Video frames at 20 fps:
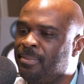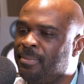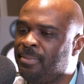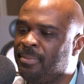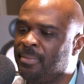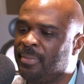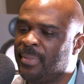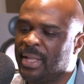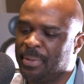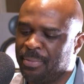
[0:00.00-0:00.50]

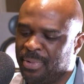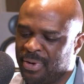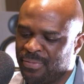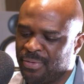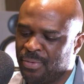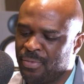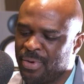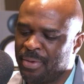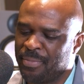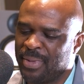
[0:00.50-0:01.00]
Yeah. But
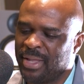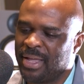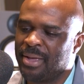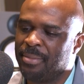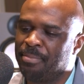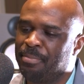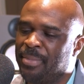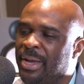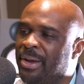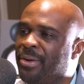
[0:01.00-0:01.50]
if you want to
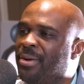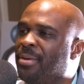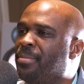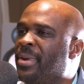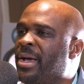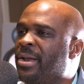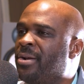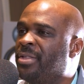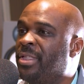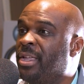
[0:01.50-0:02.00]
become bigger and
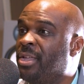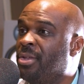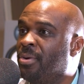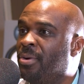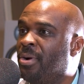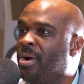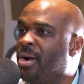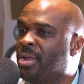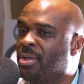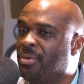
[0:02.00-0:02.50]
better than
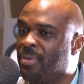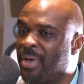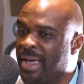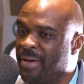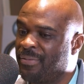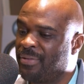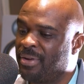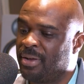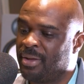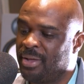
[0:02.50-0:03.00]
you are, you
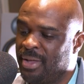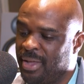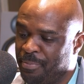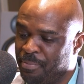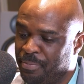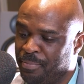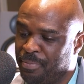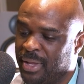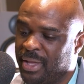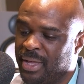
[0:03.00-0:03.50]
have to
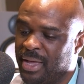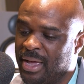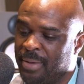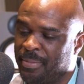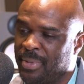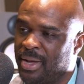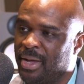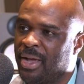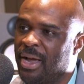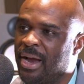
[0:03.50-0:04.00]

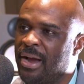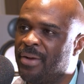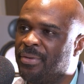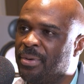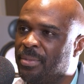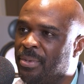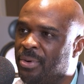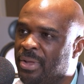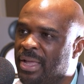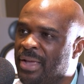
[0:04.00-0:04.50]
become
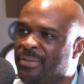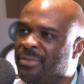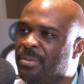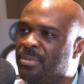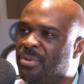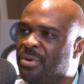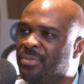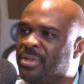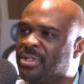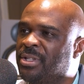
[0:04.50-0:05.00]
uncomfortable. You have
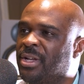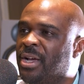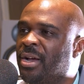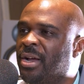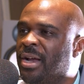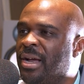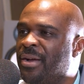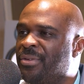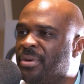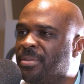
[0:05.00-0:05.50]
to move into
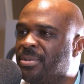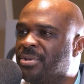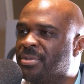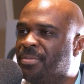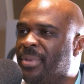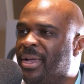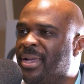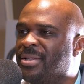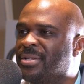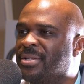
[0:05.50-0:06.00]
uncomfortable
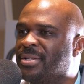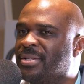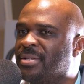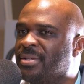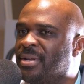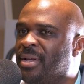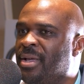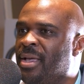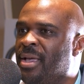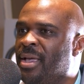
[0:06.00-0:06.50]

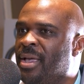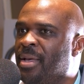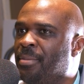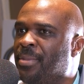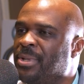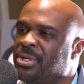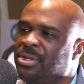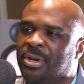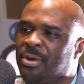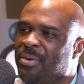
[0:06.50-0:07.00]
spaces,
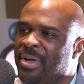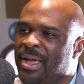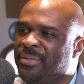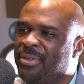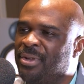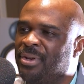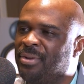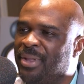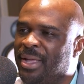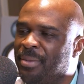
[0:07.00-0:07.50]
but you don't
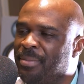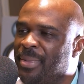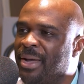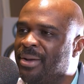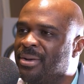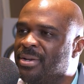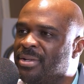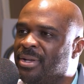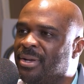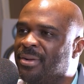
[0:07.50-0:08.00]
have to do that
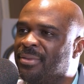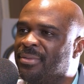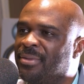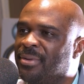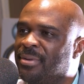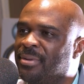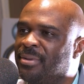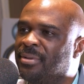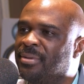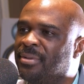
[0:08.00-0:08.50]
by yourself.
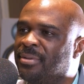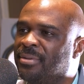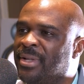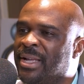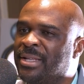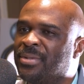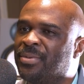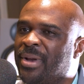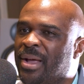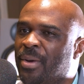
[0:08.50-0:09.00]
That's,
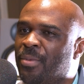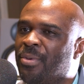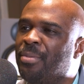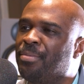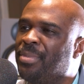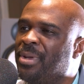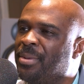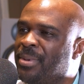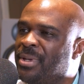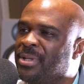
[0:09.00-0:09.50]
that's what really I good.
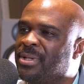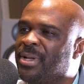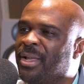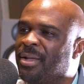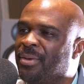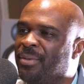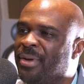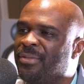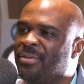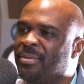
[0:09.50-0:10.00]
want people to
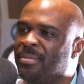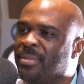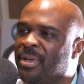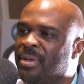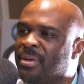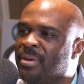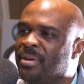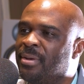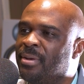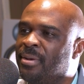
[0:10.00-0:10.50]
take away from
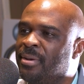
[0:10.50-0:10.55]
me.